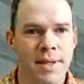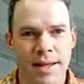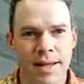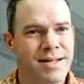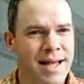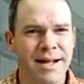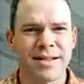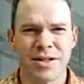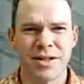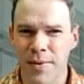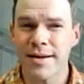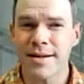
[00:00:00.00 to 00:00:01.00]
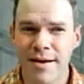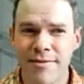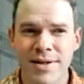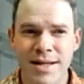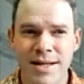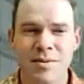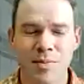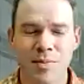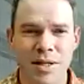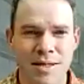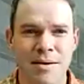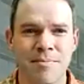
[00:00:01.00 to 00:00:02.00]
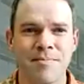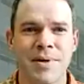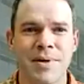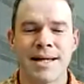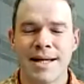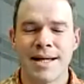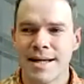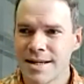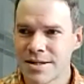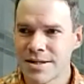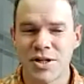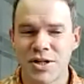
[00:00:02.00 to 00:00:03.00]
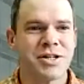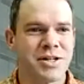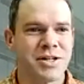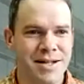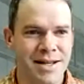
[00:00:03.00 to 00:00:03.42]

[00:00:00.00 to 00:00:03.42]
not exactly direct evidence, but some suggestion